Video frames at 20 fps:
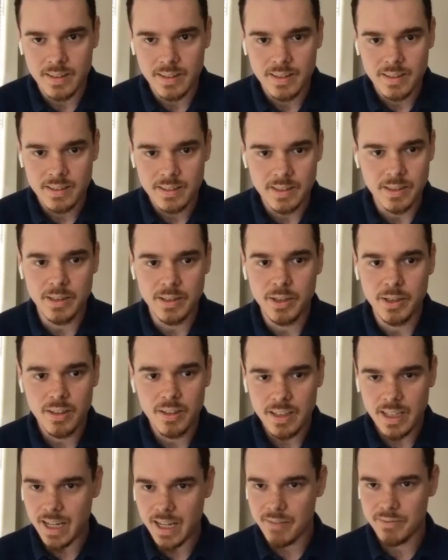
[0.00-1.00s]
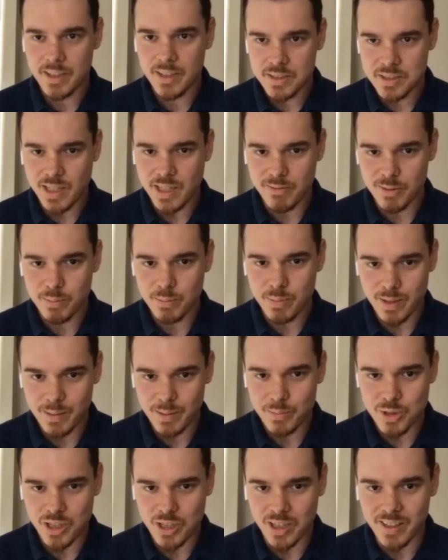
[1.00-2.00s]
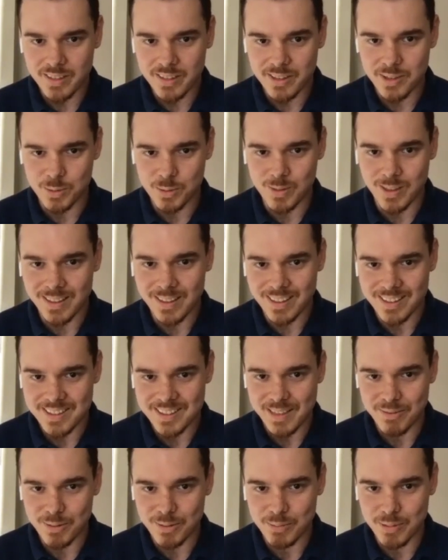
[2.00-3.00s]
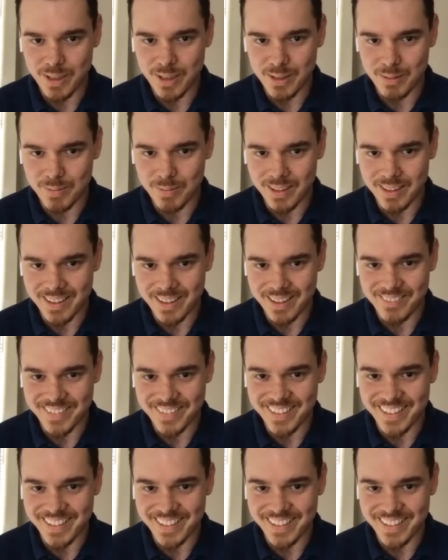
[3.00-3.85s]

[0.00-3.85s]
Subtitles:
Did you all have that 7 p.m. chant as well at 7 p.m. like every day?